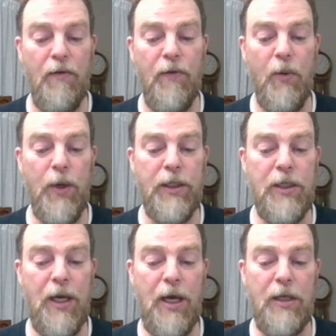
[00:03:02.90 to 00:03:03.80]
For what
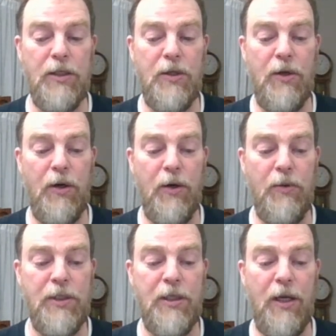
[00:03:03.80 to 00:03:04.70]
tasks are
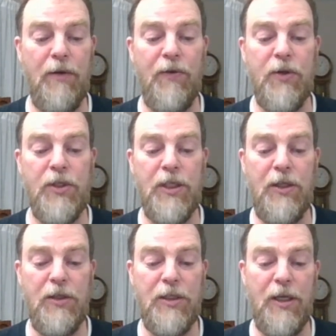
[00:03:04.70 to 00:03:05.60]
outside of your
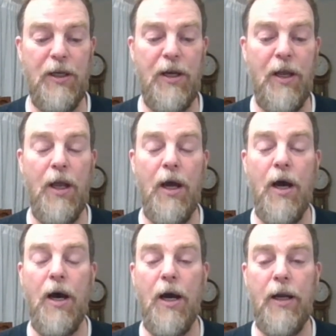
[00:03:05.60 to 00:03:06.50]
skill set,
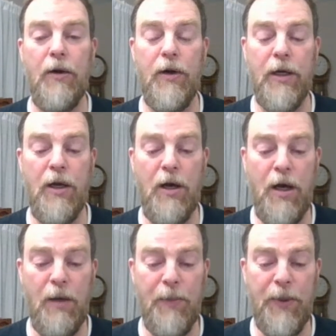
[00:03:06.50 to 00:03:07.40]
hire a
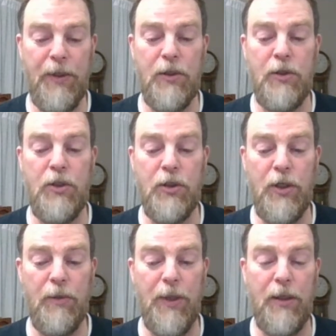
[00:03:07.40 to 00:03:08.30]
competent
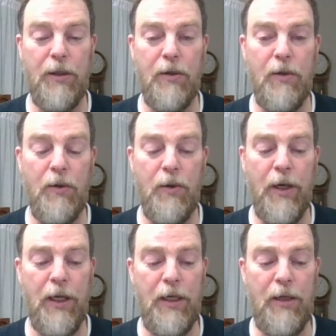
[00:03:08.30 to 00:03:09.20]
journeyman or
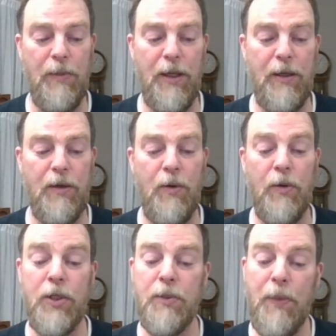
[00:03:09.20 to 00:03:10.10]
handyman
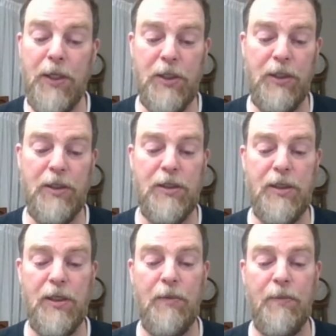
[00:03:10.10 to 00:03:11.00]
or
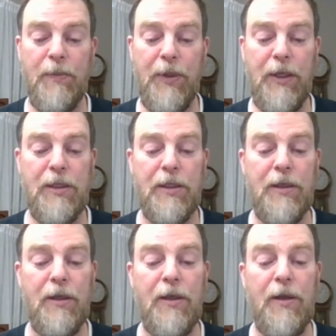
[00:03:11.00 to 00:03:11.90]
specialist to complete
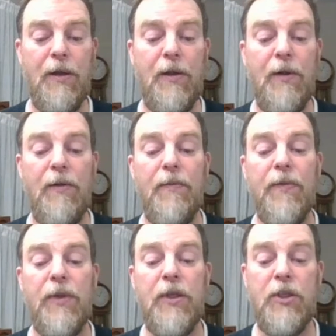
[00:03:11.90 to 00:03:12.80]

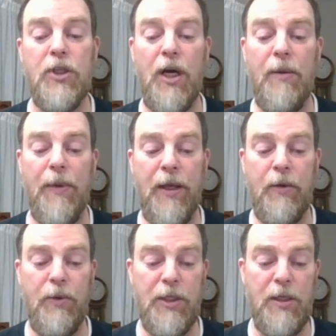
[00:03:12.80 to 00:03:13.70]
the job at a
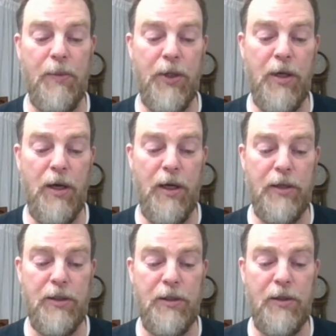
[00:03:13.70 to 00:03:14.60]
reasonable
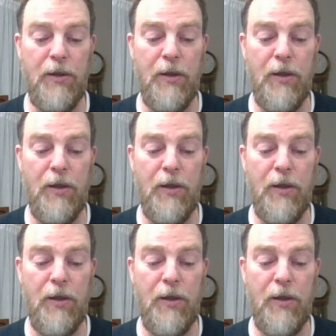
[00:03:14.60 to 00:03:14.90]
cost.